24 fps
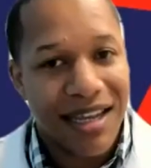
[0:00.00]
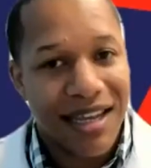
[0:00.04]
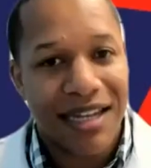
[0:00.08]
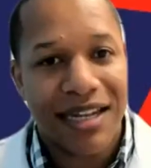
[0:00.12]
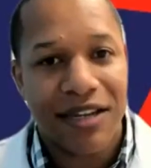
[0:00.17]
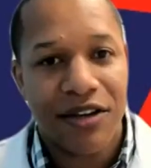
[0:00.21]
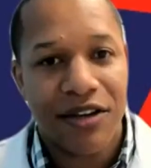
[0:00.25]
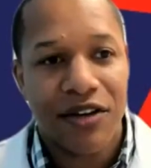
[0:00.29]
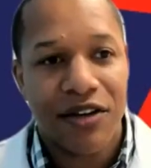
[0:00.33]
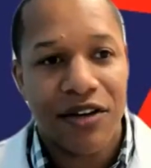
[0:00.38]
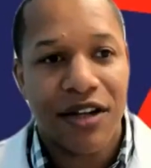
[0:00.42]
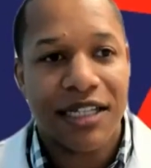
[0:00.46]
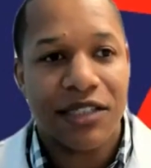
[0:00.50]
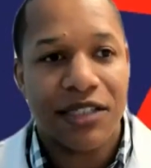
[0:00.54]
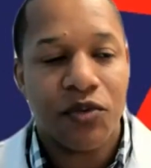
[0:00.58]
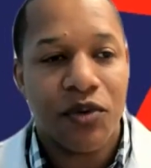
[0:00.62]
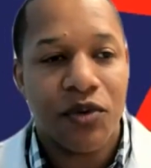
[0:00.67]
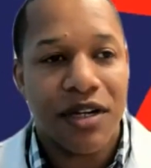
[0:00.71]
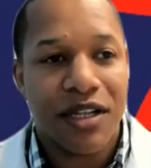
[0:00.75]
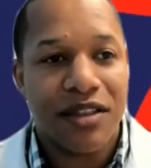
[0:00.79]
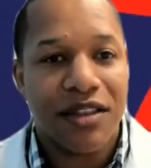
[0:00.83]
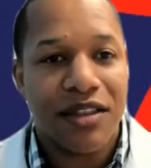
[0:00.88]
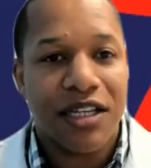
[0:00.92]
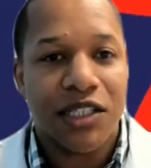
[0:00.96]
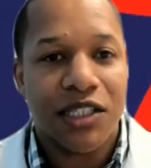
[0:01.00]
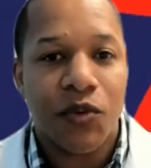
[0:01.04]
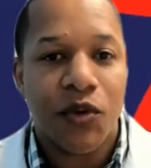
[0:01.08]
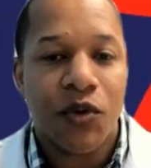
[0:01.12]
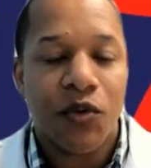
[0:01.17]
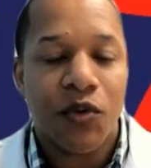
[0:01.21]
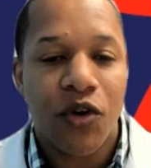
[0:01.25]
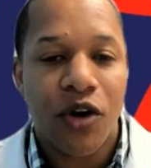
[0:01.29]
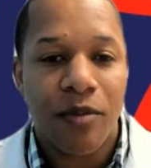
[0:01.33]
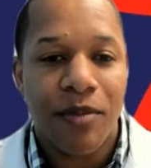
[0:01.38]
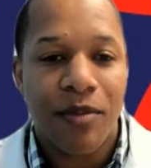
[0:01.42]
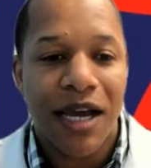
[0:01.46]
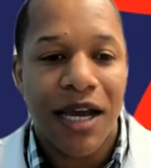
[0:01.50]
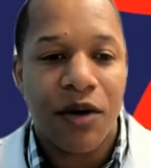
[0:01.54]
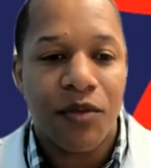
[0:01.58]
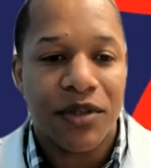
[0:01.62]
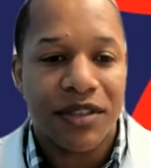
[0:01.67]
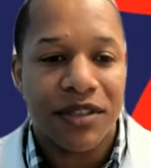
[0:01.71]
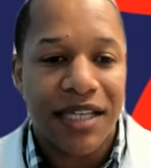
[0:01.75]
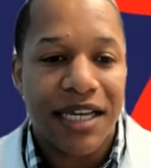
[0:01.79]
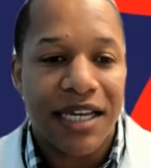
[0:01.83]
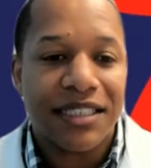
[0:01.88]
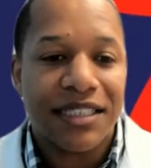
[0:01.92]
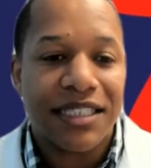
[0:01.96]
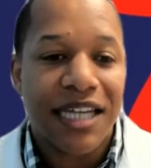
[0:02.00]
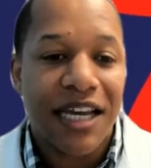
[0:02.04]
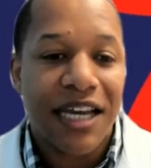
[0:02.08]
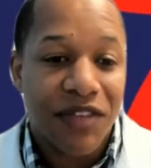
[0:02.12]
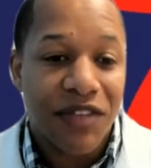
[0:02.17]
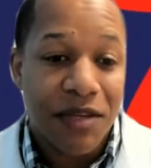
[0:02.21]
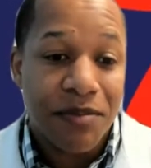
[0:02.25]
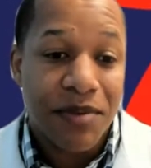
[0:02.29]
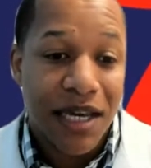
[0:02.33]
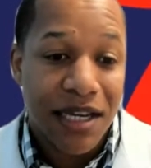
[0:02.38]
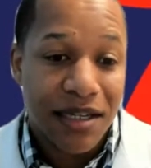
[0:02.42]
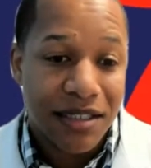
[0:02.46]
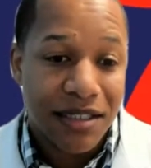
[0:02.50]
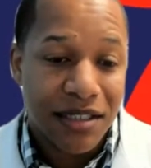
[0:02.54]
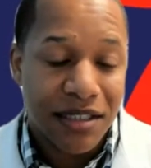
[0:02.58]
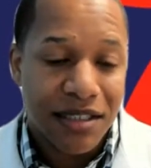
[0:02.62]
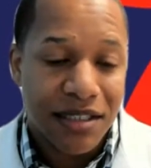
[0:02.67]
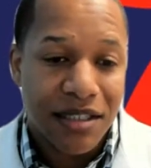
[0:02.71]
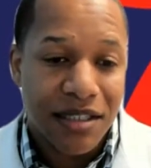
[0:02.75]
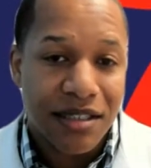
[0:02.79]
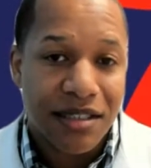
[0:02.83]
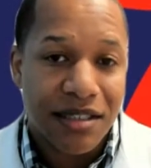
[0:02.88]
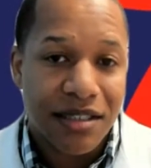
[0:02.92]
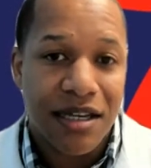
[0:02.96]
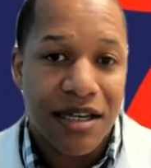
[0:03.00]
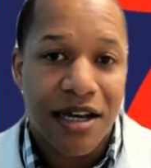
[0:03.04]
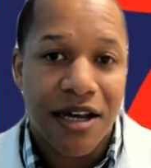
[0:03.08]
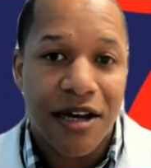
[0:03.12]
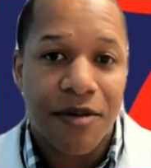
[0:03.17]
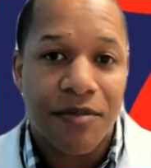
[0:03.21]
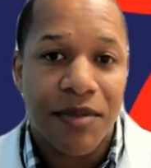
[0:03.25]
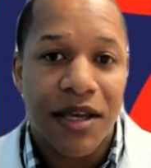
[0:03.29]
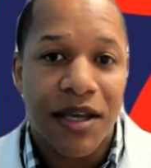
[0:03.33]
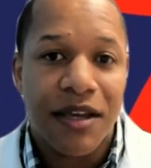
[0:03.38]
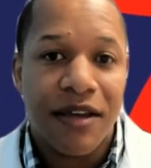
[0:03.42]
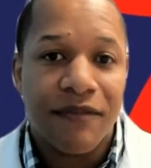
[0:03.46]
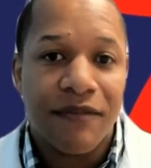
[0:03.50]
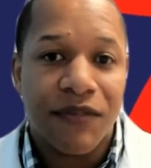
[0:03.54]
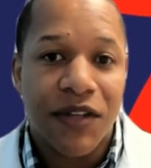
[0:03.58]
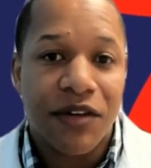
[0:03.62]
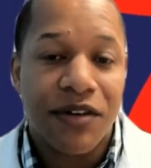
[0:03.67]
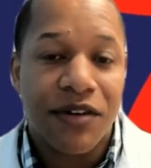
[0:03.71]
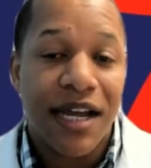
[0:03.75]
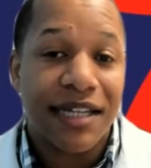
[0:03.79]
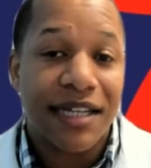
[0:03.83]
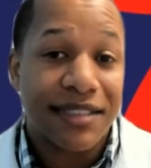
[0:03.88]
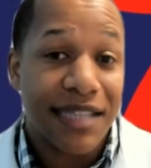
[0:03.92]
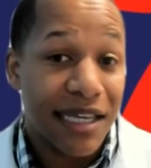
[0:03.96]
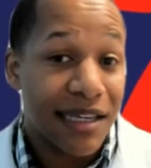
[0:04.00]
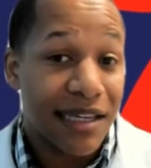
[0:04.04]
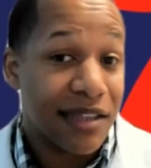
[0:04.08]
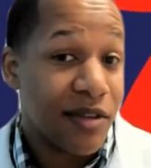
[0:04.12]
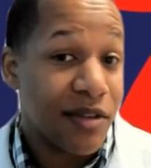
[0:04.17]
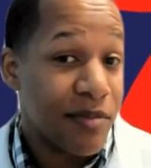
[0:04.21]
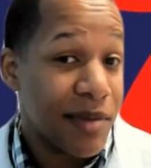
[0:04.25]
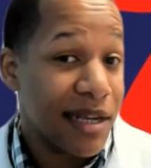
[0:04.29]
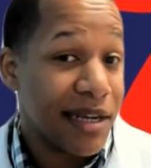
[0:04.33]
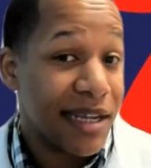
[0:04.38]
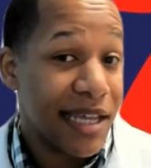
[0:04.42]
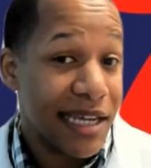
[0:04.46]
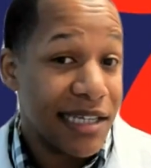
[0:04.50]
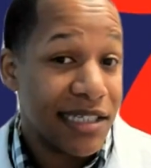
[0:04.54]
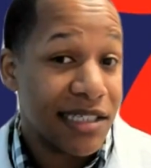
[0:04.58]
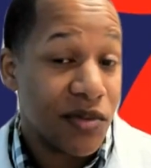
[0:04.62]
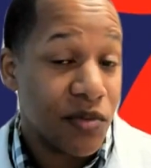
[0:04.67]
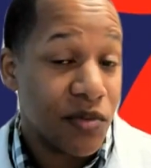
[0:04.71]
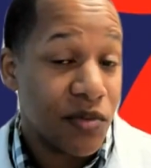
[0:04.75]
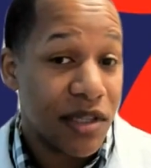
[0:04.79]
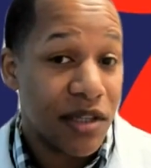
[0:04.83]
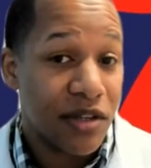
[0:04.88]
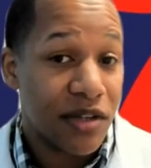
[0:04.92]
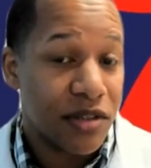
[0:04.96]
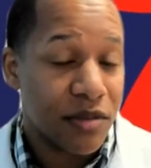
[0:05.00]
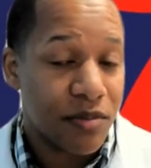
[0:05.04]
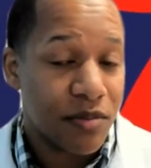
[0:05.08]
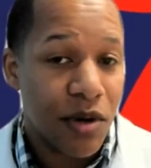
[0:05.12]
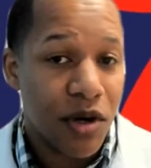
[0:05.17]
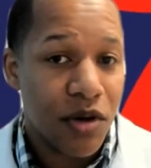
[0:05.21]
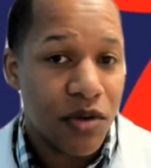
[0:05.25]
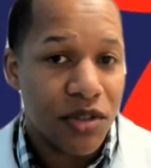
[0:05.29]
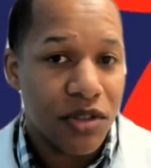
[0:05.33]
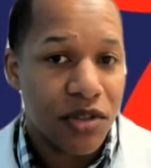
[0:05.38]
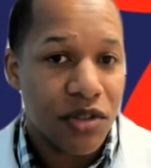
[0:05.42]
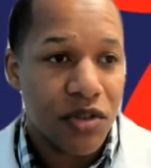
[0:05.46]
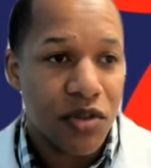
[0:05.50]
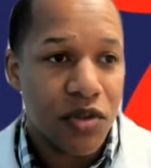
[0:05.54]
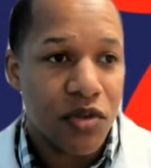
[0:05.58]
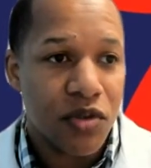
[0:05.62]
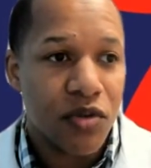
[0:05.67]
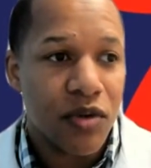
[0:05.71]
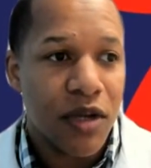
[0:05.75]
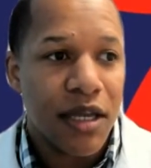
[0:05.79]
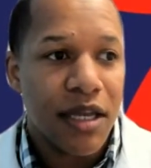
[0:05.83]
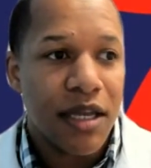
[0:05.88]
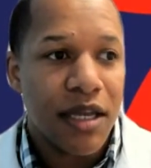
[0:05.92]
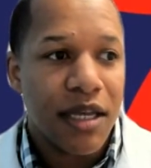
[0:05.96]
and, that's one of the things that we worry about with HIV patients is they're not taking the medication the way they're supposed to.